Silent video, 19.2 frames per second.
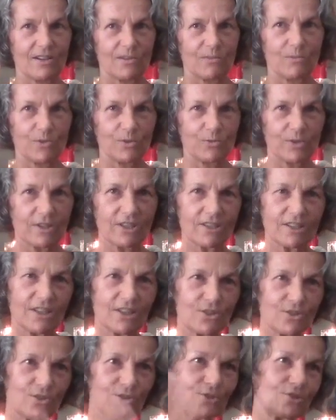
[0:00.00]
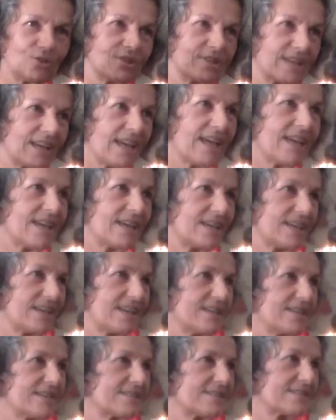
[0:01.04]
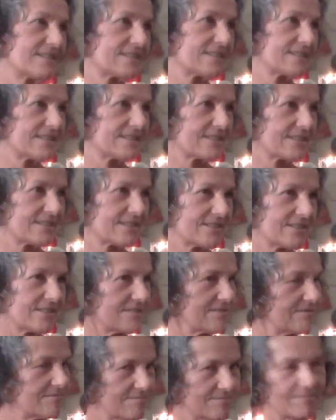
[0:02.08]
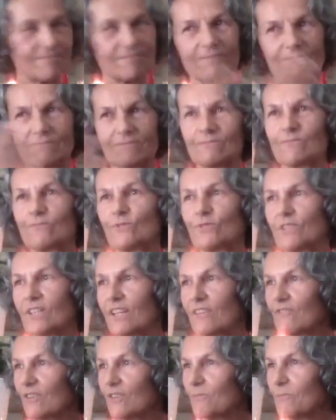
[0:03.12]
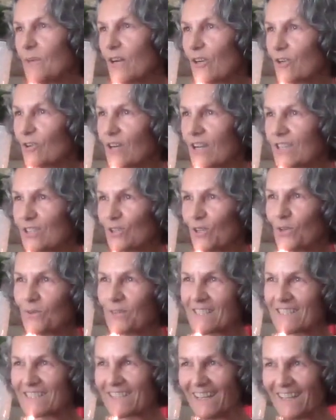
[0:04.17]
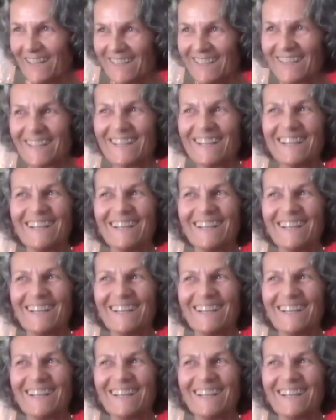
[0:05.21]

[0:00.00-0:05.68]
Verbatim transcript: What we're going to do today is whatever Margot has always done,